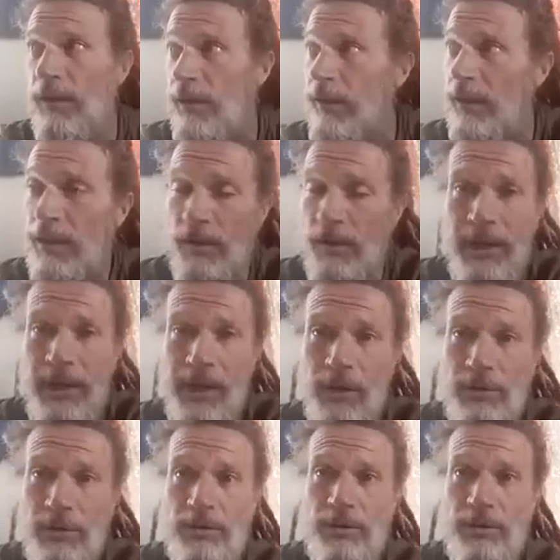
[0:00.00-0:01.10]
in our
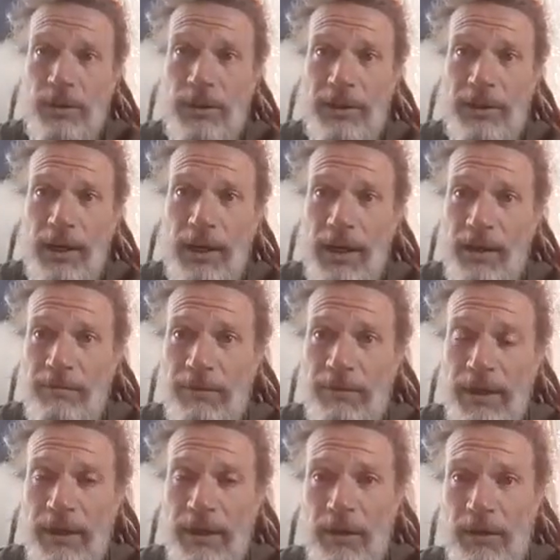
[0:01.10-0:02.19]
house, I have
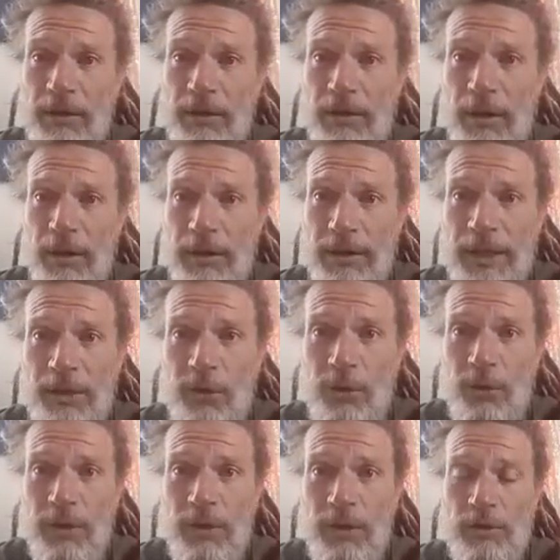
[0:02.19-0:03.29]
like our
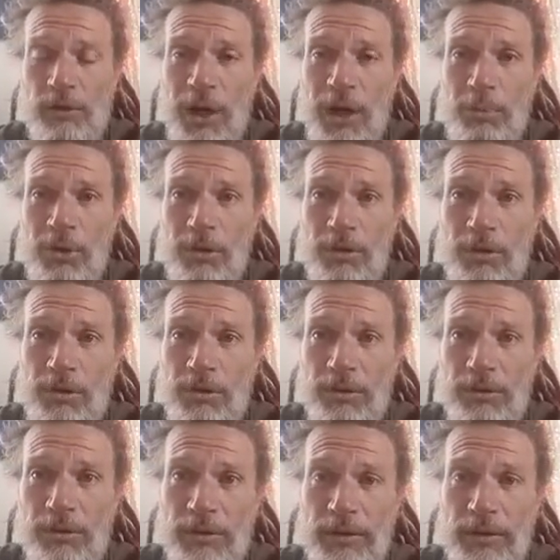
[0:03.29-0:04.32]
indoor tropical